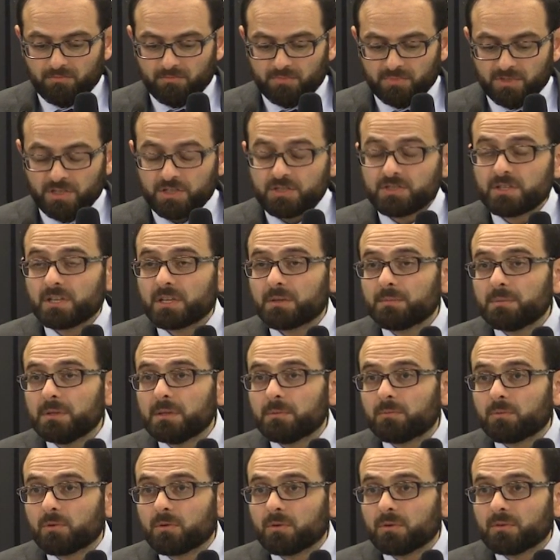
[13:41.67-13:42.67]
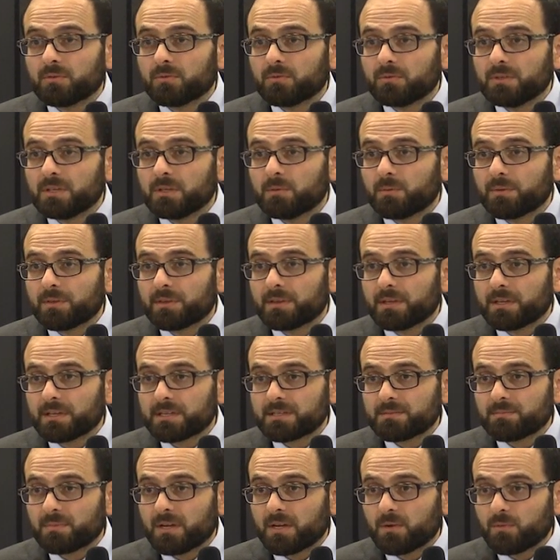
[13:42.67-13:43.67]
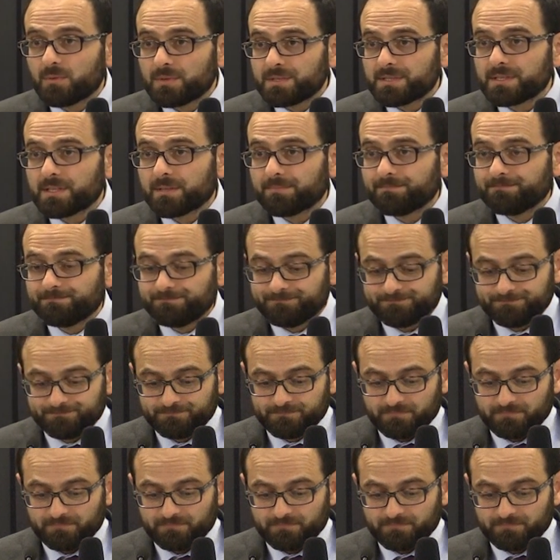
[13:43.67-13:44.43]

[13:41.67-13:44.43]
teaching people to deal with things by wisdom